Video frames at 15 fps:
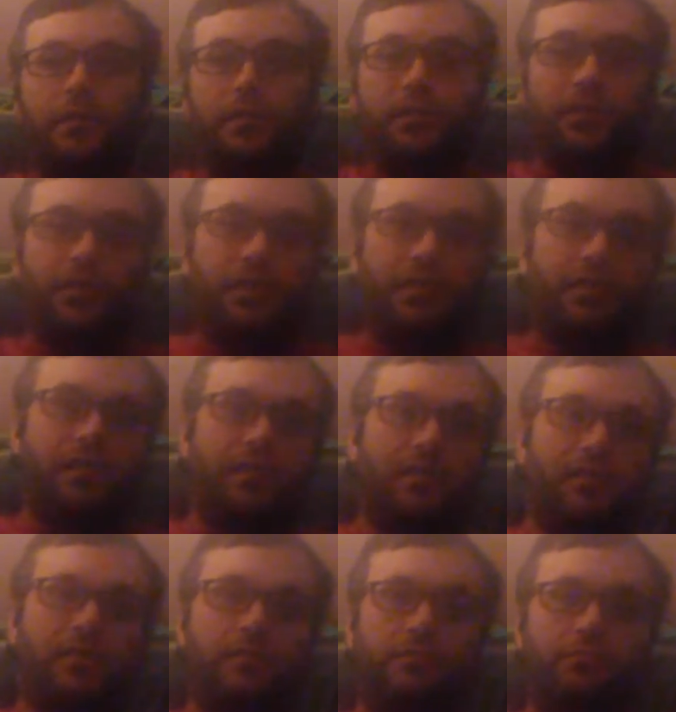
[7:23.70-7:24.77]

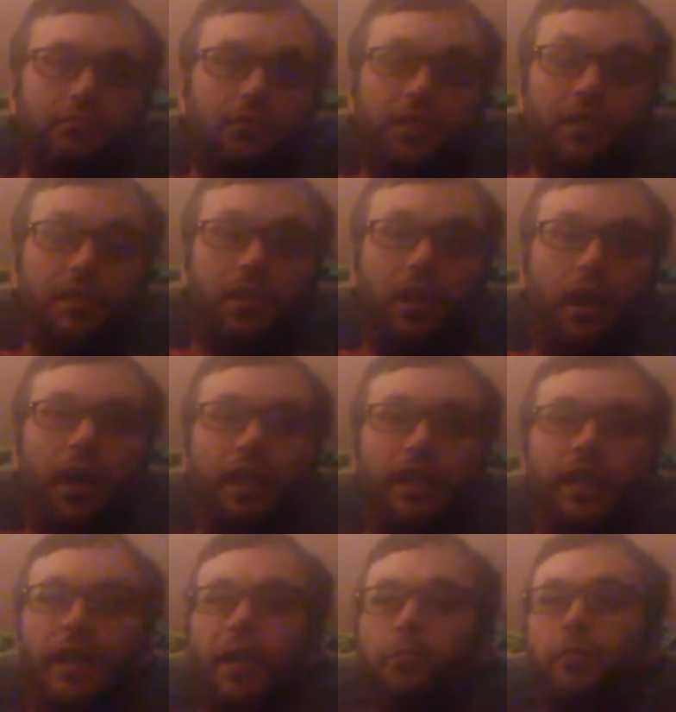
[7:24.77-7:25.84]
she's just
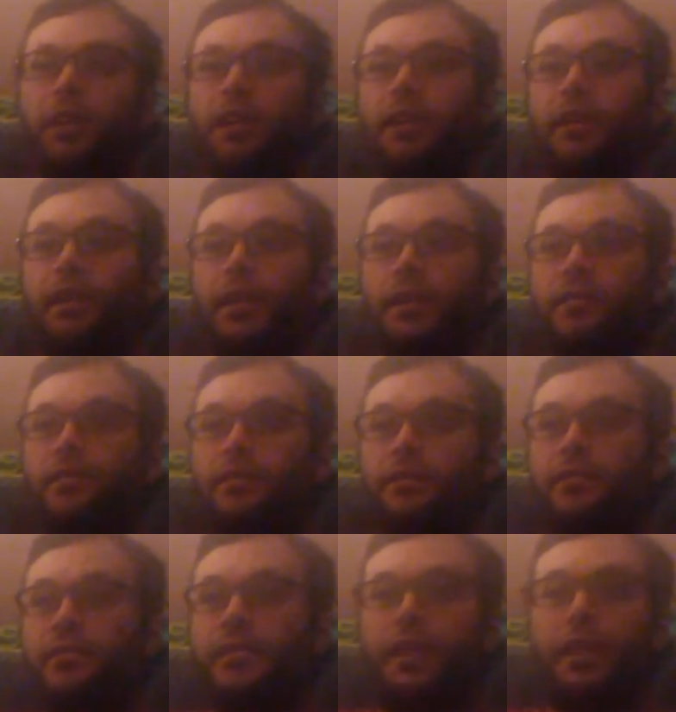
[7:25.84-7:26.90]
gawking at me, and I
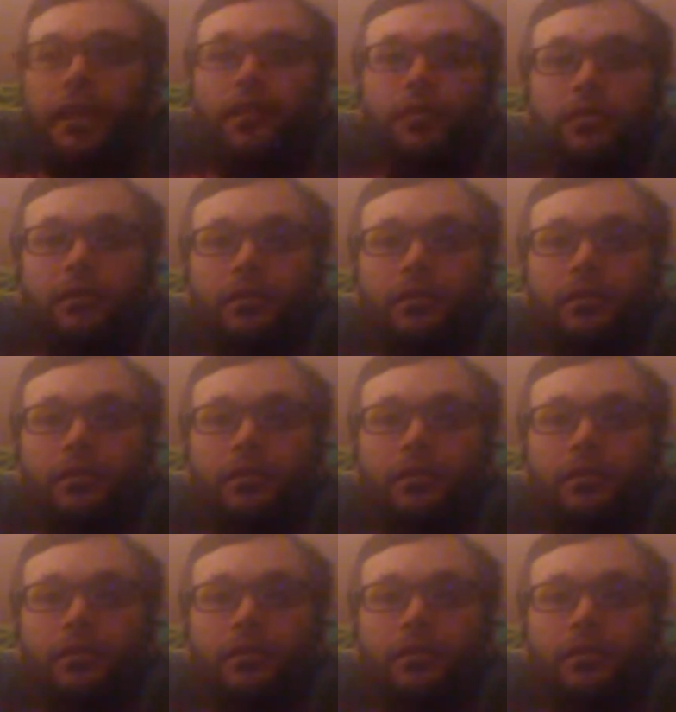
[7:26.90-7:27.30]
said,